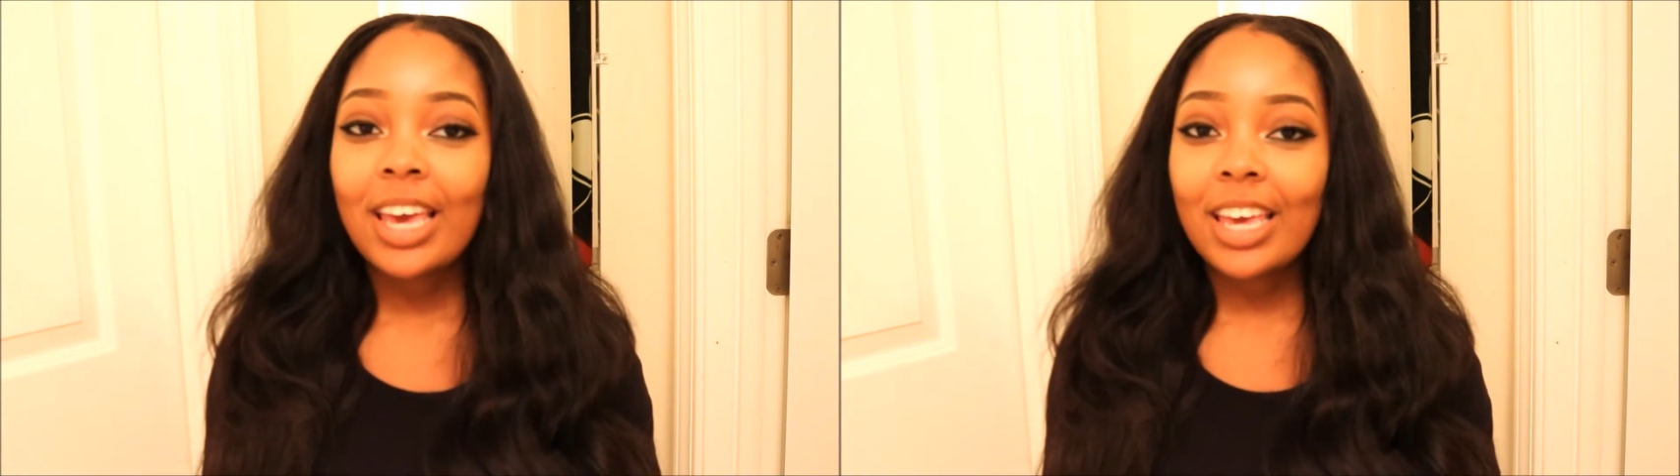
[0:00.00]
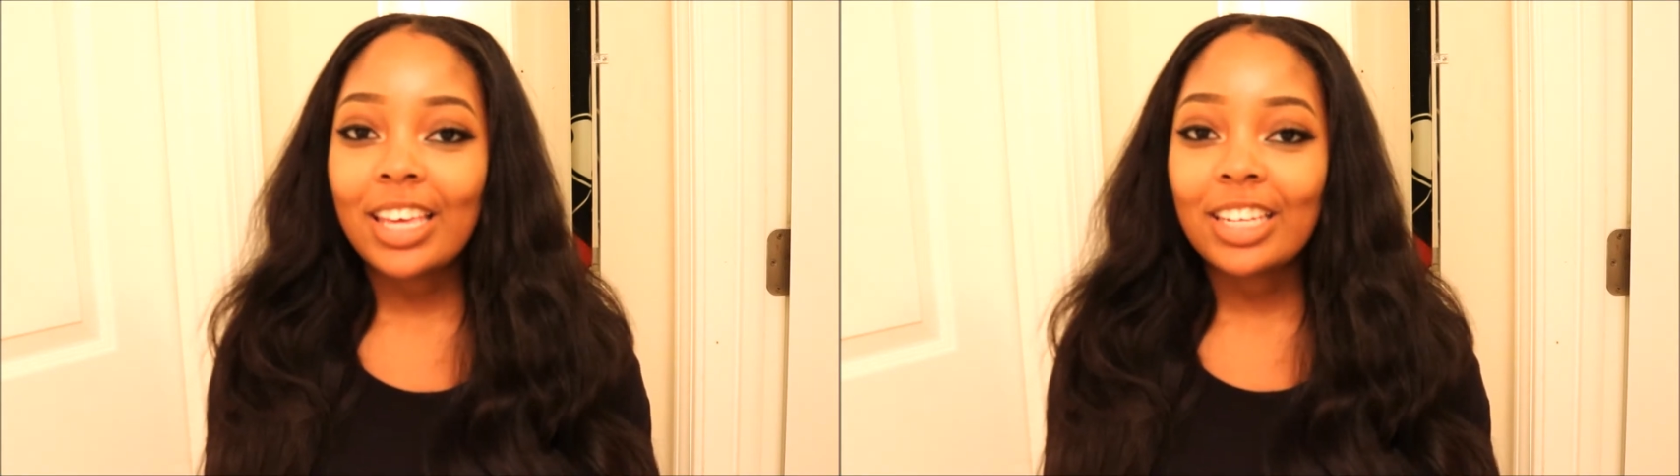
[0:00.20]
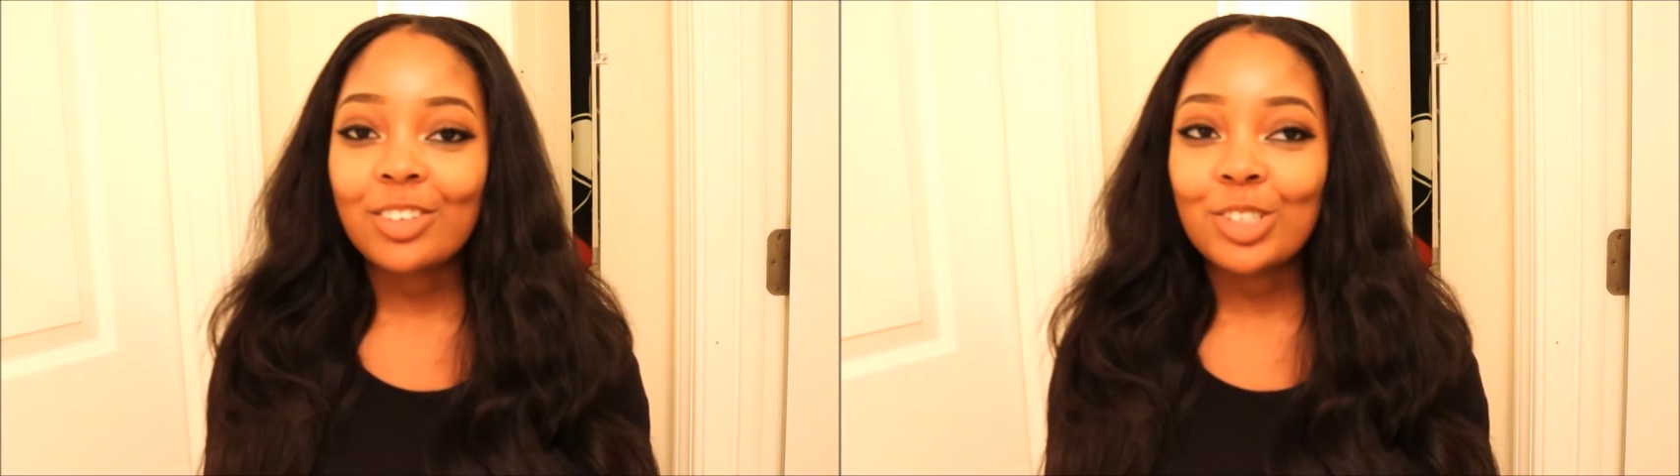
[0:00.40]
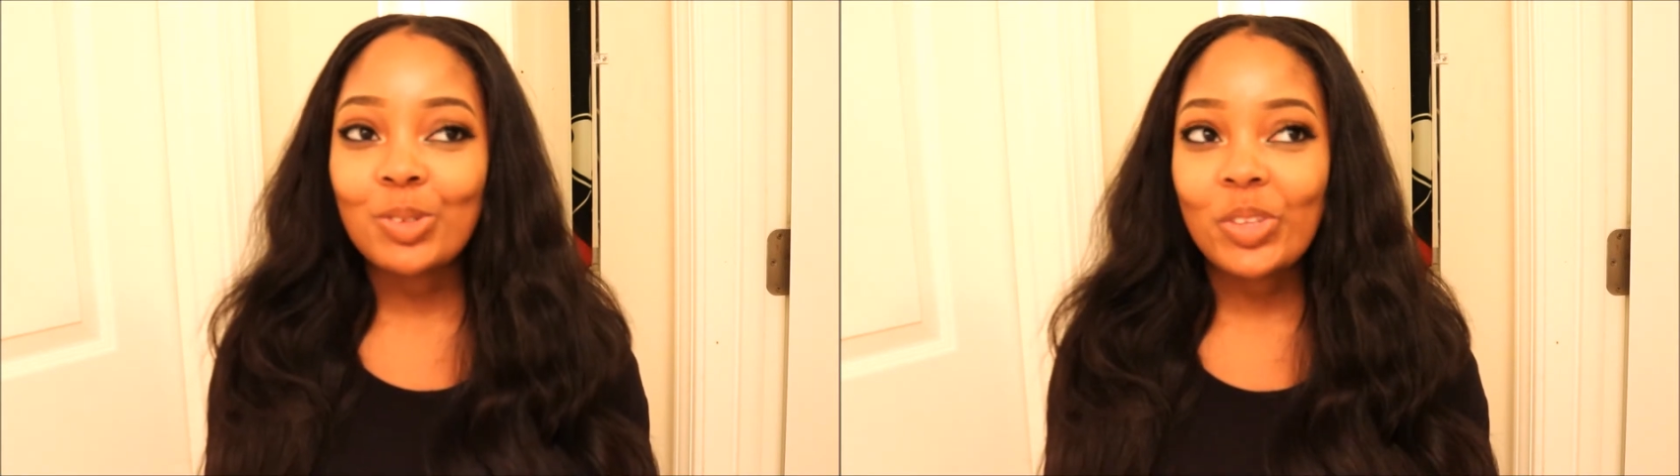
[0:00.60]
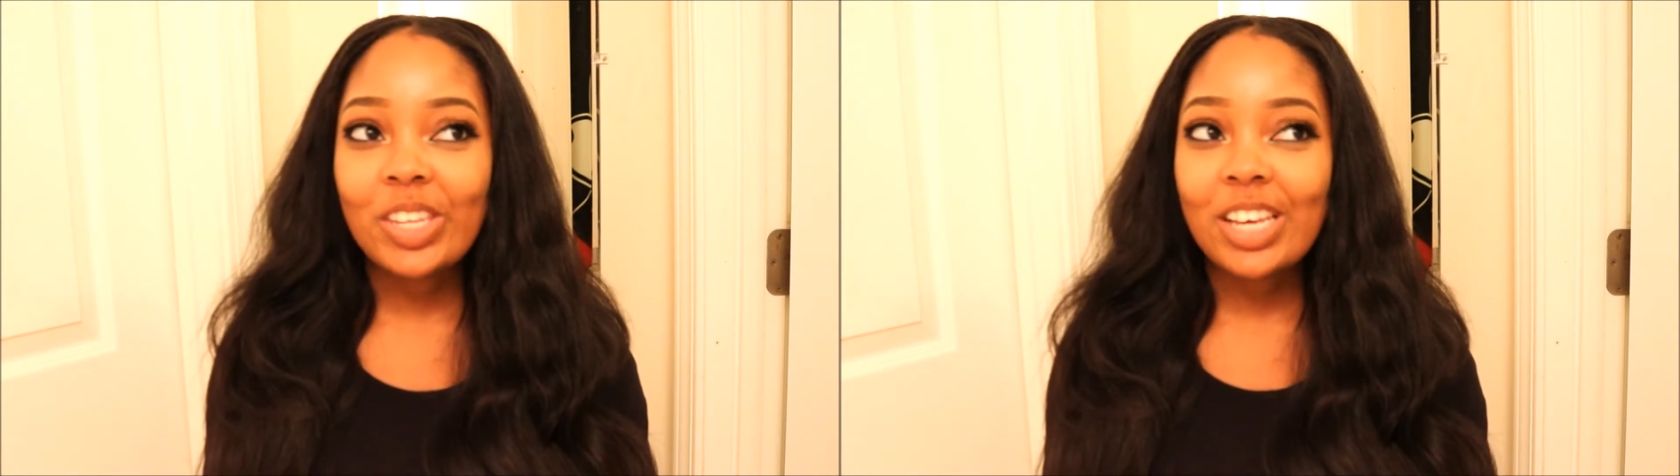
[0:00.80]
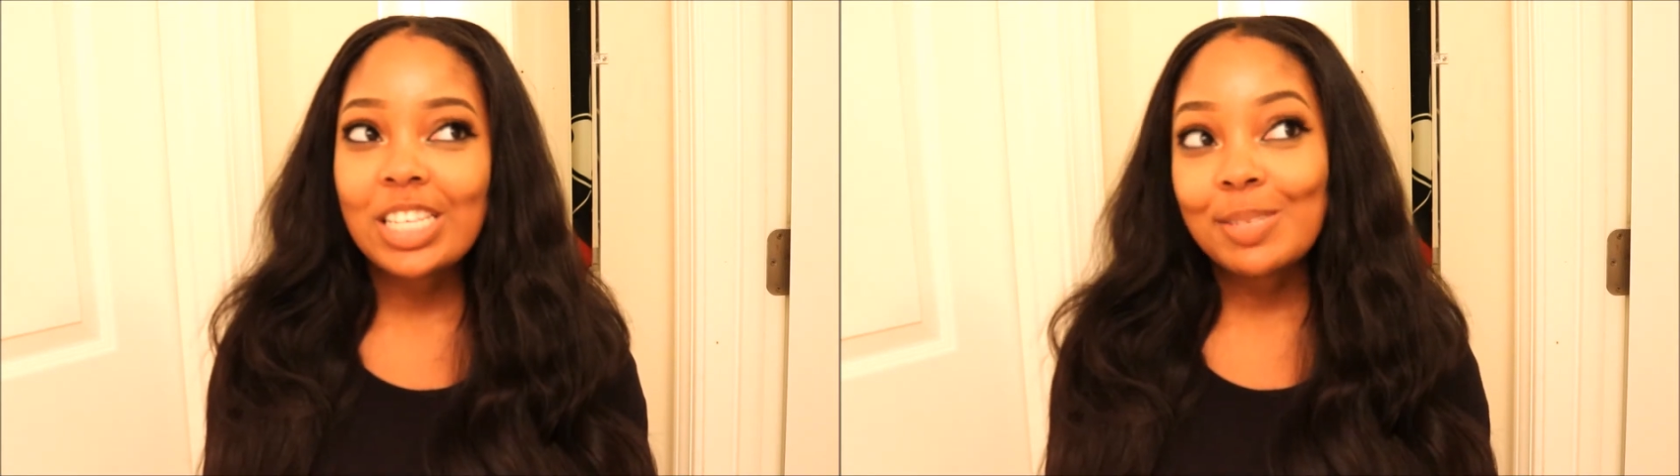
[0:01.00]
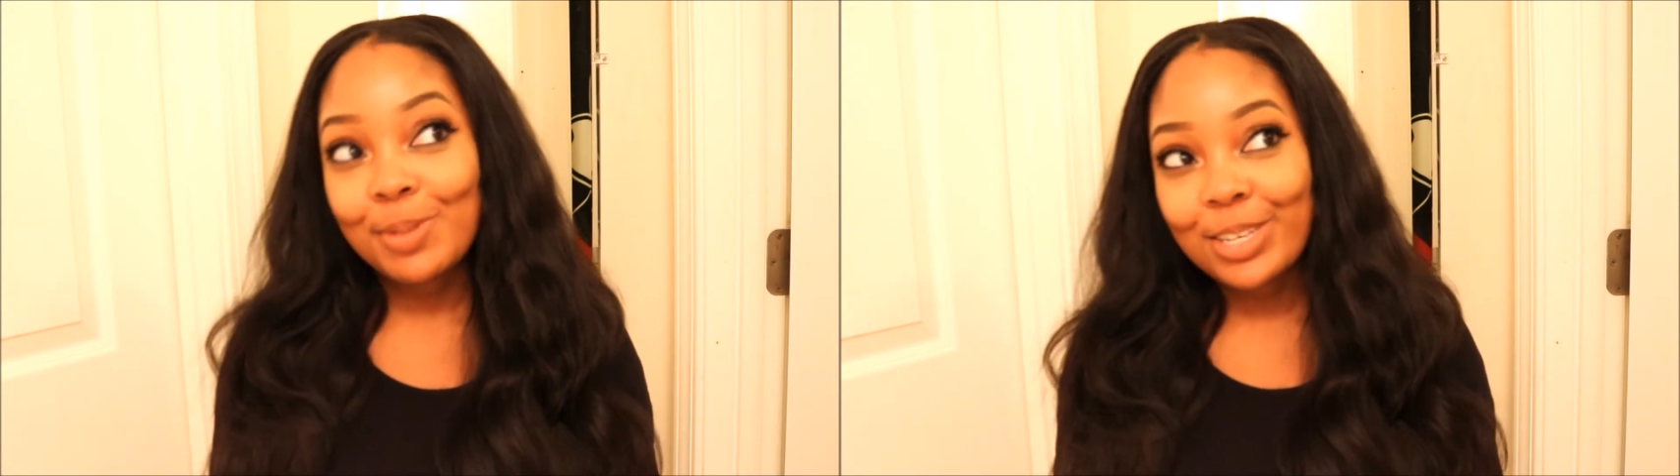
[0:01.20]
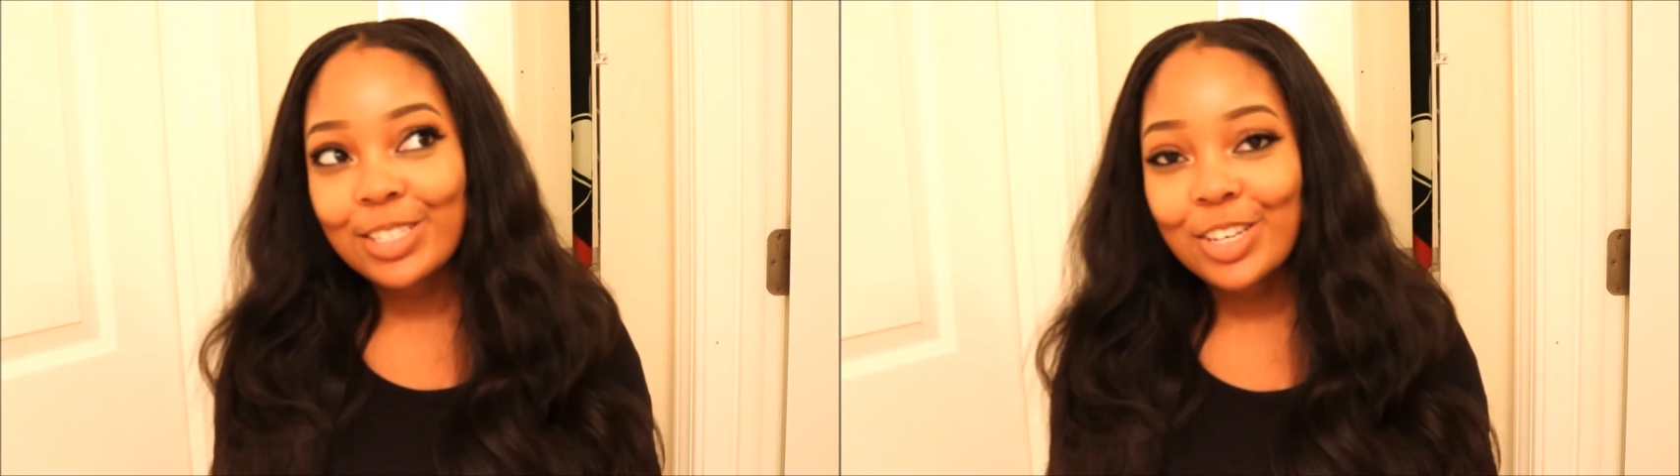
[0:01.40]
and it was really nice
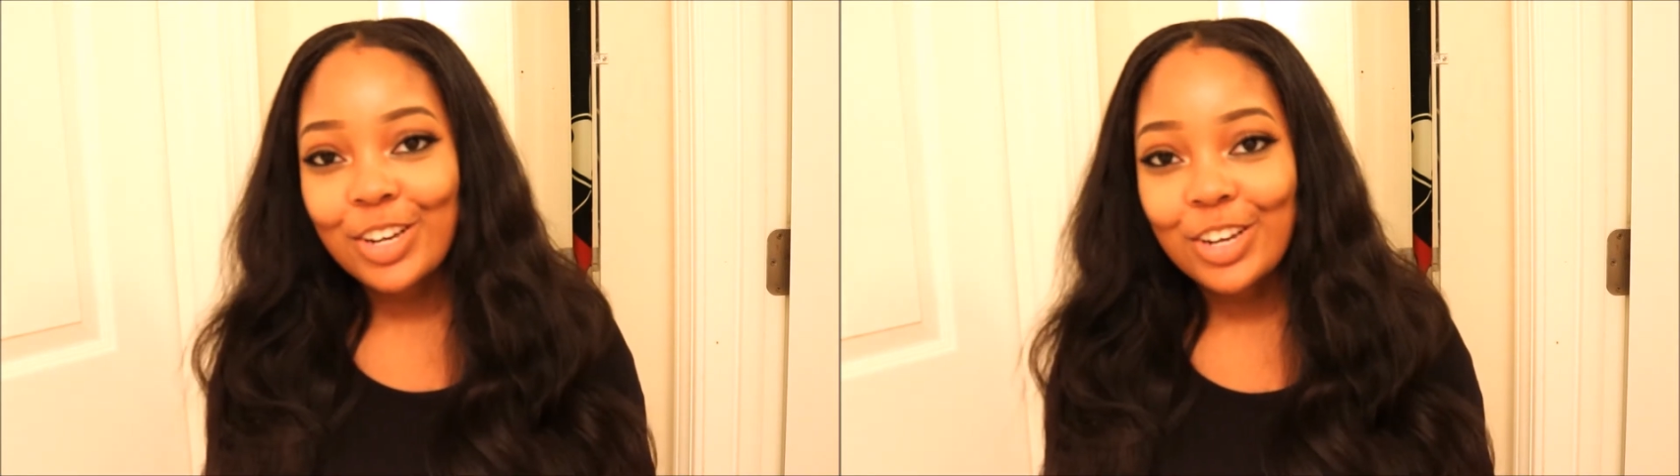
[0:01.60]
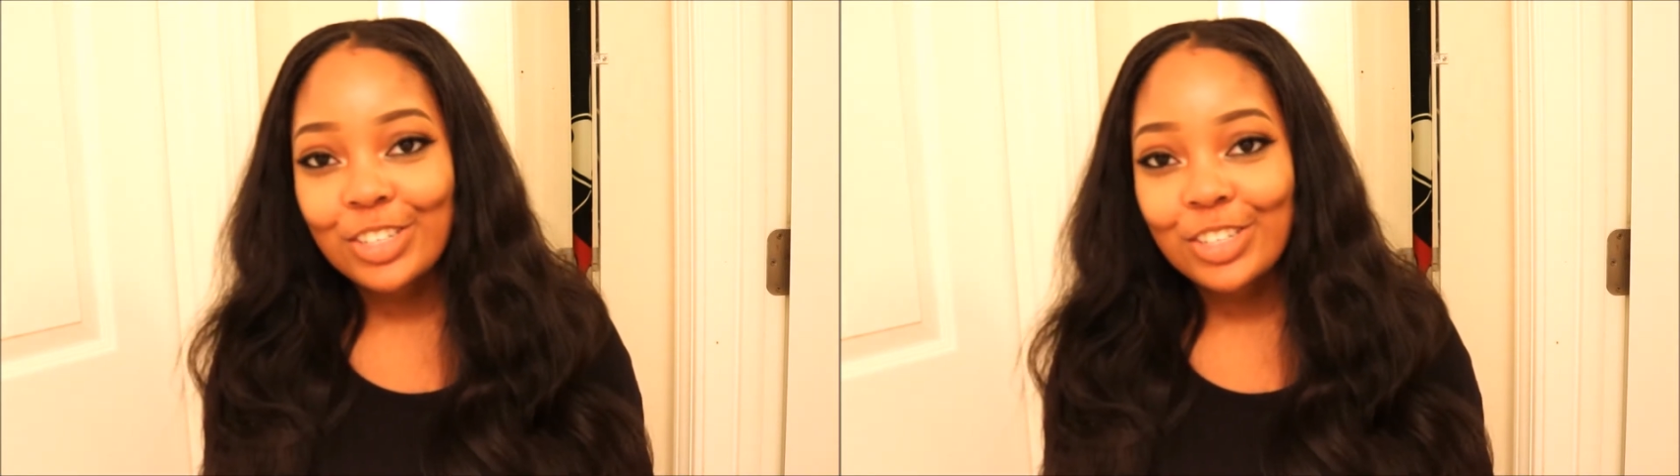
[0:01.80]
speaking to her.